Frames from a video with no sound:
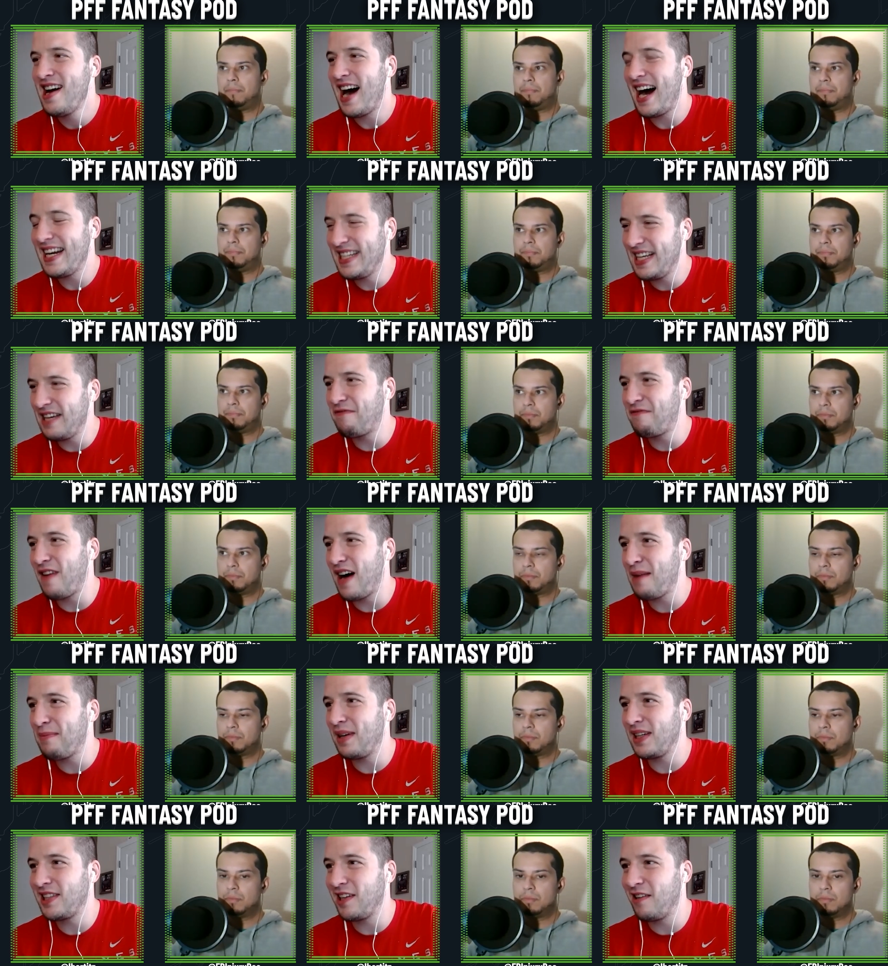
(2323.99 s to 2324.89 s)
Speaker 1: I did
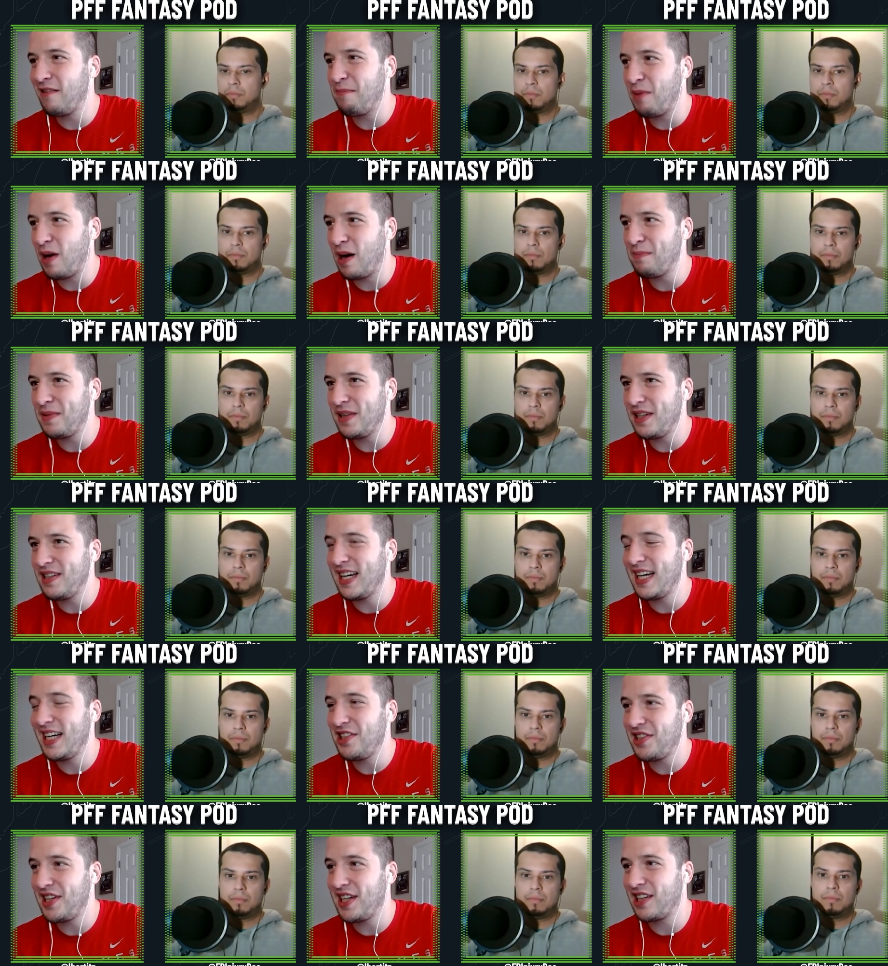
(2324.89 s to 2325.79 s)
find myself bumping
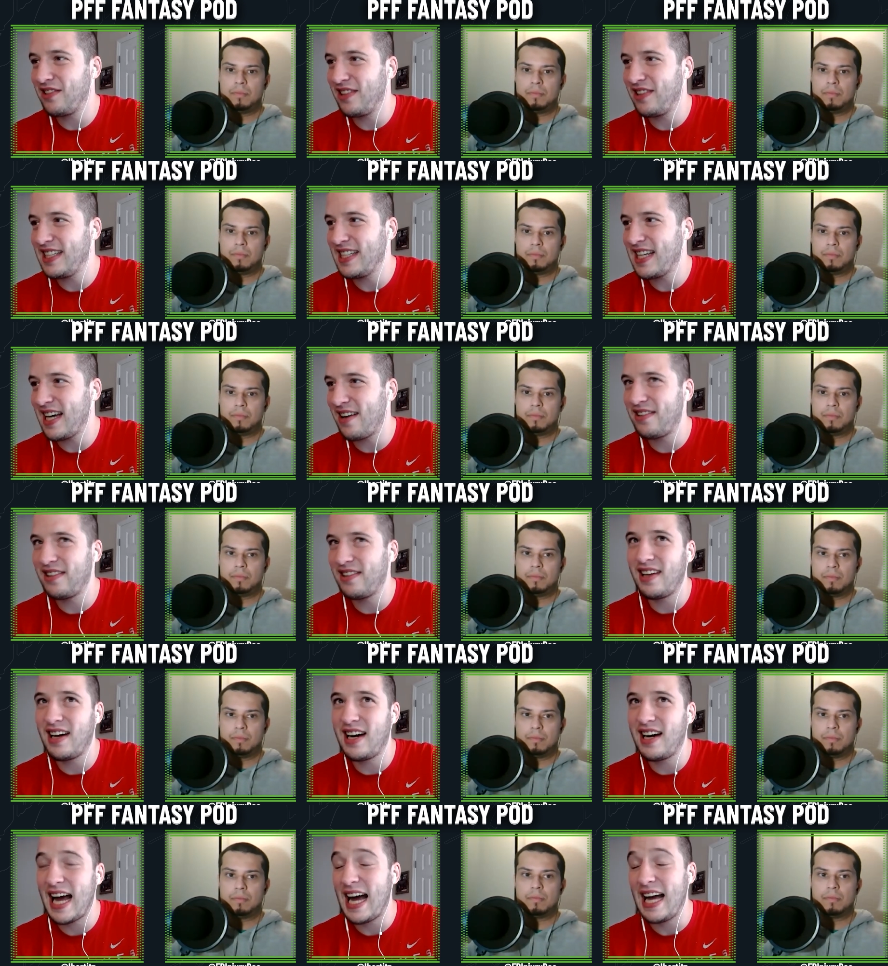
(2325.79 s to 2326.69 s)
AJ Green down a lot.